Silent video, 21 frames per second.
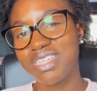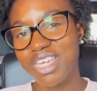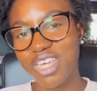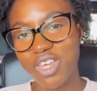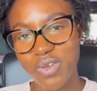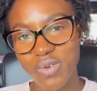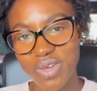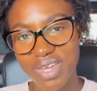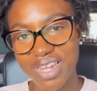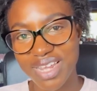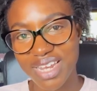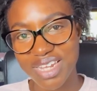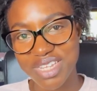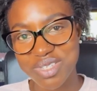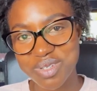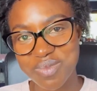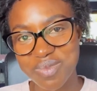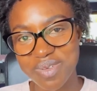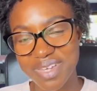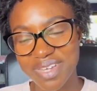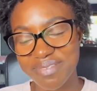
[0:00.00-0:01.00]
you in a
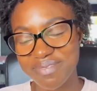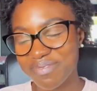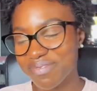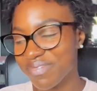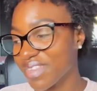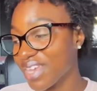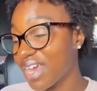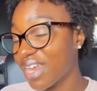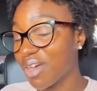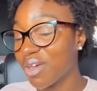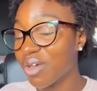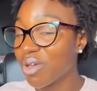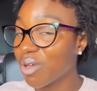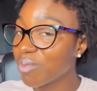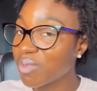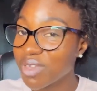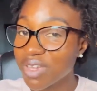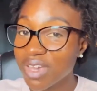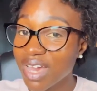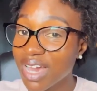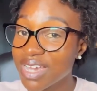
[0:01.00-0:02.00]
little bit. And I hope
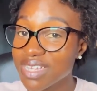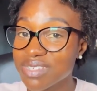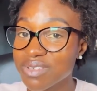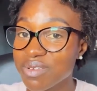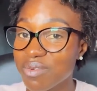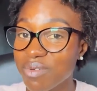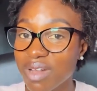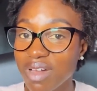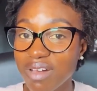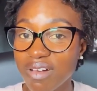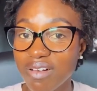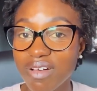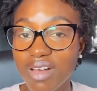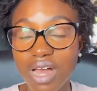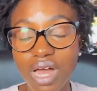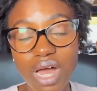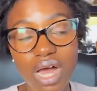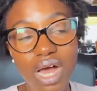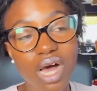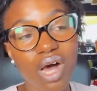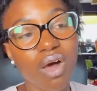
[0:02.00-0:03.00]
you guys are well.
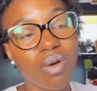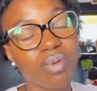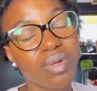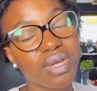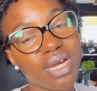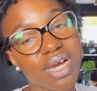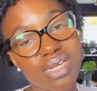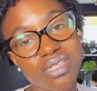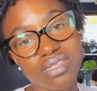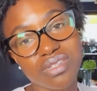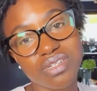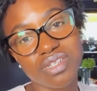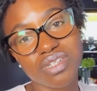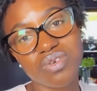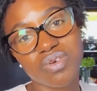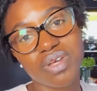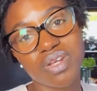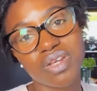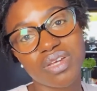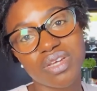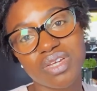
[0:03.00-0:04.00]
I hope you guys are
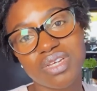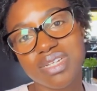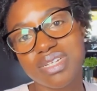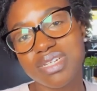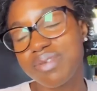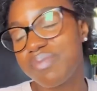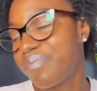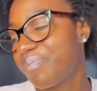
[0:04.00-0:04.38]
doing good.